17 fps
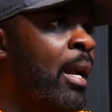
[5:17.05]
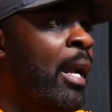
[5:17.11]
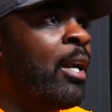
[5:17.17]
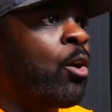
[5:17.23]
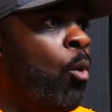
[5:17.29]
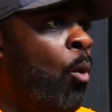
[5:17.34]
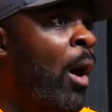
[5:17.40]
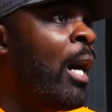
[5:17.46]

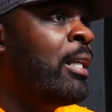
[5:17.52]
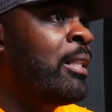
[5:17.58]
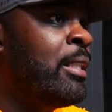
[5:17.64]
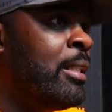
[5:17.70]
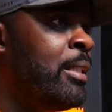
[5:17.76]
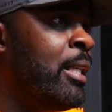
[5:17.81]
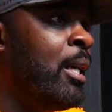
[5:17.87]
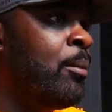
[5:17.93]
and
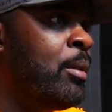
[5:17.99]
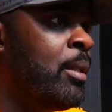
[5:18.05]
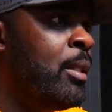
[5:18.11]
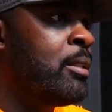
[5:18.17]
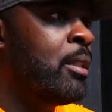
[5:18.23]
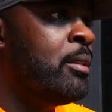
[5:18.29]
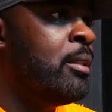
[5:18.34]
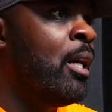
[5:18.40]
quality depth
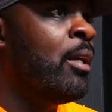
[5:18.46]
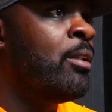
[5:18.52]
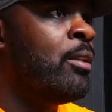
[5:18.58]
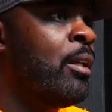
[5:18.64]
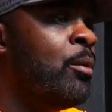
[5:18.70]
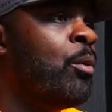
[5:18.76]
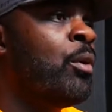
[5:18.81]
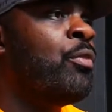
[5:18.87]
is
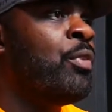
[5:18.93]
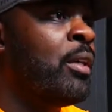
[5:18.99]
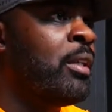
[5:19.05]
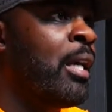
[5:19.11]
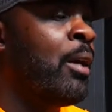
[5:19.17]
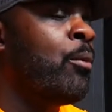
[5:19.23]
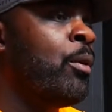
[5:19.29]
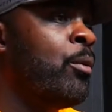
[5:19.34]
another. And we feel
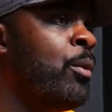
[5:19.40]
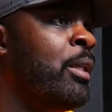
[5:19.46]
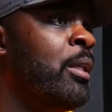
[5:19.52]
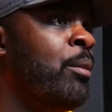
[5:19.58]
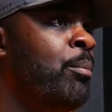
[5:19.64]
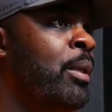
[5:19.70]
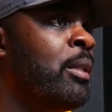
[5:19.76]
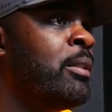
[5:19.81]
like we're
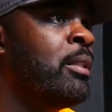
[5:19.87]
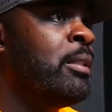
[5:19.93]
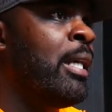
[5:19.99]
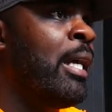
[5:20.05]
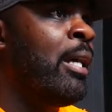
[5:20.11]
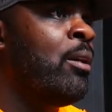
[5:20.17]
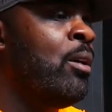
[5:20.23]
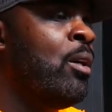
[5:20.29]
really building
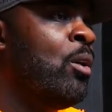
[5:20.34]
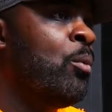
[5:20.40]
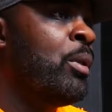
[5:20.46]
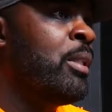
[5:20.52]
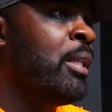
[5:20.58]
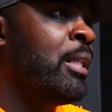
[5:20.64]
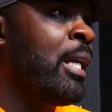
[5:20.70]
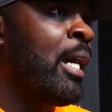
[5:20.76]
that
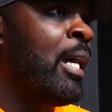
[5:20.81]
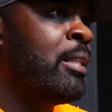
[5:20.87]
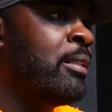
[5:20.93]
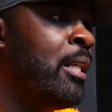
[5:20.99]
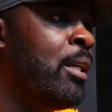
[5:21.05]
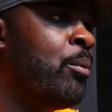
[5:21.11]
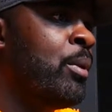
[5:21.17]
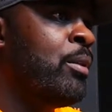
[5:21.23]
with the
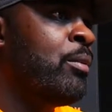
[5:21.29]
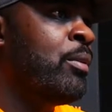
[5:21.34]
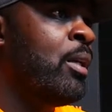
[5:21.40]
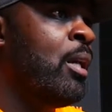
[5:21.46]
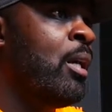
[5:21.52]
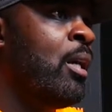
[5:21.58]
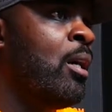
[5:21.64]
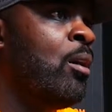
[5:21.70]
guys that we've
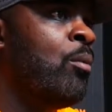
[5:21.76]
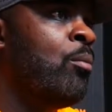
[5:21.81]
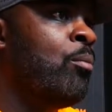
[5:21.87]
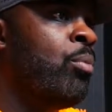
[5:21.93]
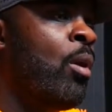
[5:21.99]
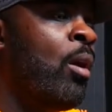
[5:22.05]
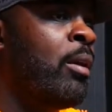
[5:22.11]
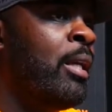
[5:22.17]

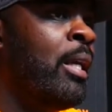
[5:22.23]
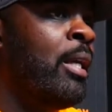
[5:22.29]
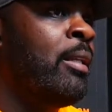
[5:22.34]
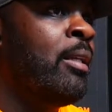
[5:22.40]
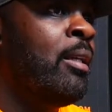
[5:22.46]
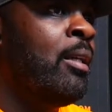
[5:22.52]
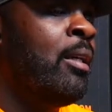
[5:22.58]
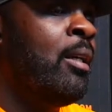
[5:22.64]
brought
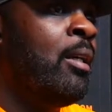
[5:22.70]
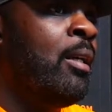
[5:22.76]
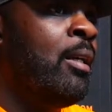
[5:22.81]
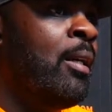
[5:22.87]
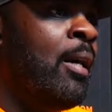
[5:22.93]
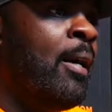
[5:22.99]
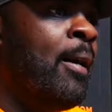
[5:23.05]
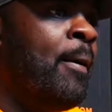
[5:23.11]
in.
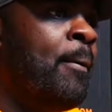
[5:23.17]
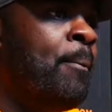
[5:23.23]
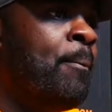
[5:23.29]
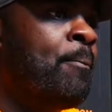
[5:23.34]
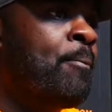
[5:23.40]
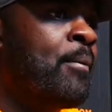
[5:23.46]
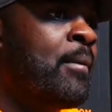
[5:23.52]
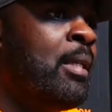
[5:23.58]

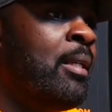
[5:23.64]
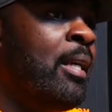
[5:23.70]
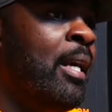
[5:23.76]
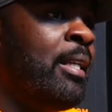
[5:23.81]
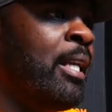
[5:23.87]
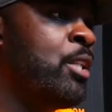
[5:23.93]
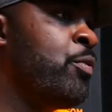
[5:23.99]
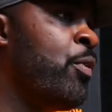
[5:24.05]

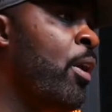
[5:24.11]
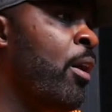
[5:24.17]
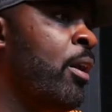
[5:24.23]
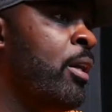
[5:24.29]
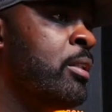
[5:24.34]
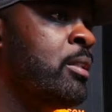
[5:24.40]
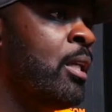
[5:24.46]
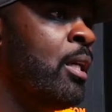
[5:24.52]
And as
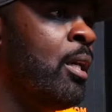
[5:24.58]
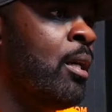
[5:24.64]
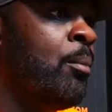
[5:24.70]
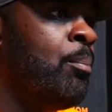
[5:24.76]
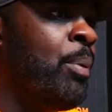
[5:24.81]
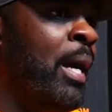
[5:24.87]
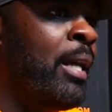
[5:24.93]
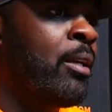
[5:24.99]
far as
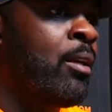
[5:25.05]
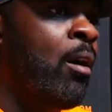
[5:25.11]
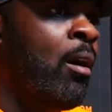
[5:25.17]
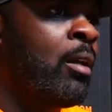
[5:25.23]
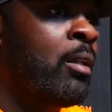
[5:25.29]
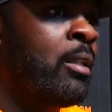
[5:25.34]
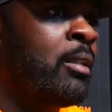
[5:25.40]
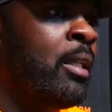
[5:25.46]
Pat
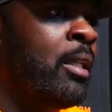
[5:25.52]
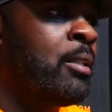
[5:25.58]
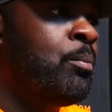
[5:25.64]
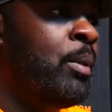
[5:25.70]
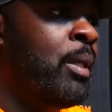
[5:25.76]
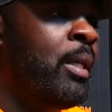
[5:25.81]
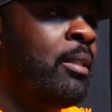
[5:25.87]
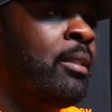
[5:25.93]
Garland has
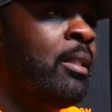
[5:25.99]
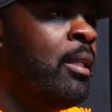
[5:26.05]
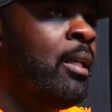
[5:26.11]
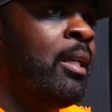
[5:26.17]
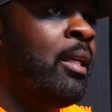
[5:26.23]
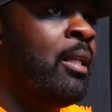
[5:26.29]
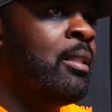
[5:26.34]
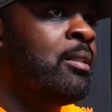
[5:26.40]
been,
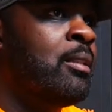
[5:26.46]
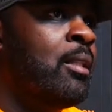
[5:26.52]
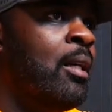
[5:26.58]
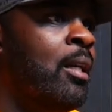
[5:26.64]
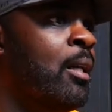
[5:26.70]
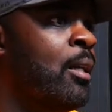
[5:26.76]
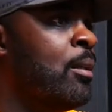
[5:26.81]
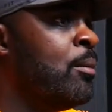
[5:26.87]
he's
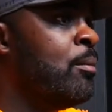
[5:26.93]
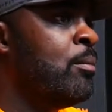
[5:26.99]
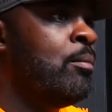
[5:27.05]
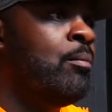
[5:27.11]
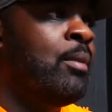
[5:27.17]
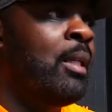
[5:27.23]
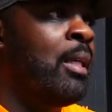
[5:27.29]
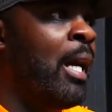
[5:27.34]

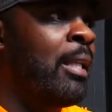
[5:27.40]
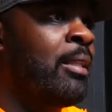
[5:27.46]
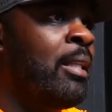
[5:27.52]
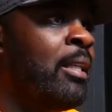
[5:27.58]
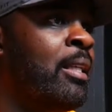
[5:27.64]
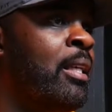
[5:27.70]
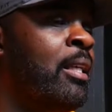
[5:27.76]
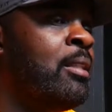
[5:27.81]
I
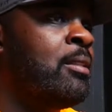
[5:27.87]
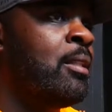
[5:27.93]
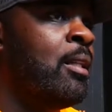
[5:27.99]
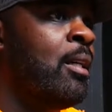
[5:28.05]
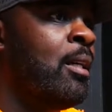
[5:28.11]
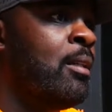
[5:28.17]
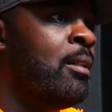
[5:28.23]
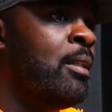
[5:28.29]
think he's
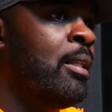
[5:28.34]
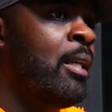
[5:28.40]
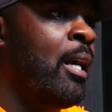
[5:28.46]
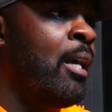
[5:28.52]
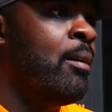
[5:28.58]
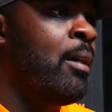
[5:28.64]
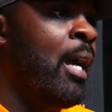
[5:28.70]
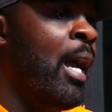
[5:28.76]

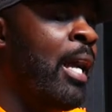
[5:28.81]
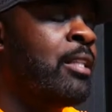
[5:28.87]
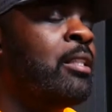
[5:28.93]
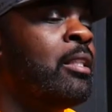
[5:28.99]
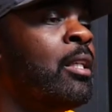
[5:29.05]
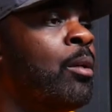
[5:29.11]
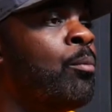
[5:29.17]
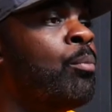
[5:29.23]

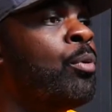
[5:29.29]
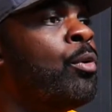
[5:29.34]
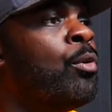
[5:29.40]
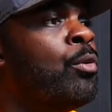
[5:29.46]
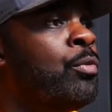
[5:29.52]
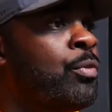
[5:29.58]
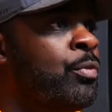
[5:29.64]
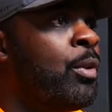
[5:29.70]
actually
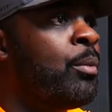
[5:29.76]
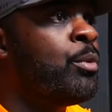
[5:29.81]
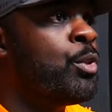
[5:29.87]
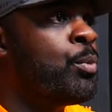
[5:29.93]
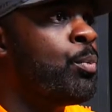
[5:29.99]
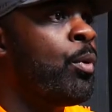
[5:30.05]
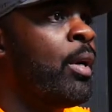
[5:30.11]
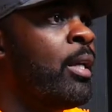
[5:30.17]
improved from the
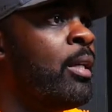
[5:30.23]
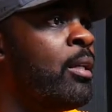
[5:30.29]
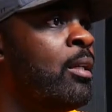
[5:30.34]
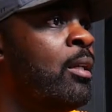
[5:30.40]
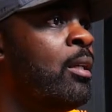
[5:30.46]
spring.